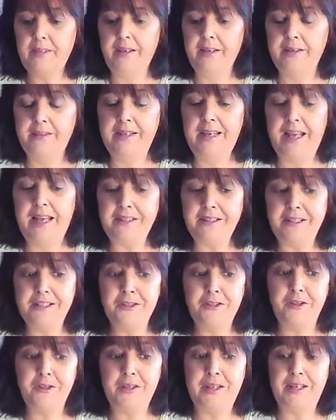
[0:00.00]
And the
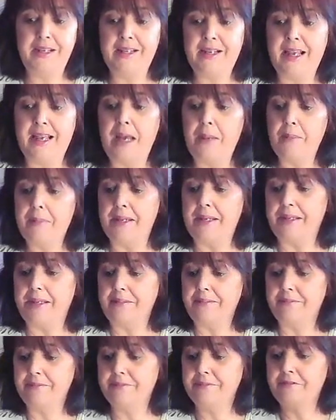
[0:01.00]
answers you need are coming.
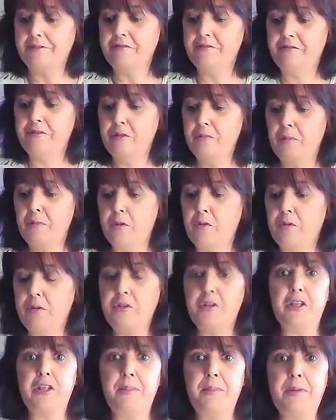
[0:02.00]
Full moon in
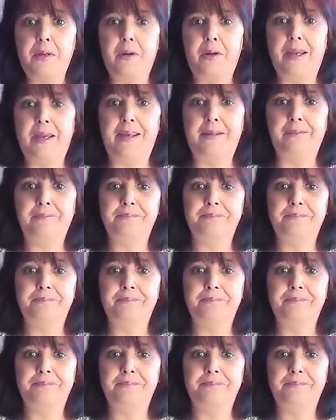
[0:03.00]
Gemini.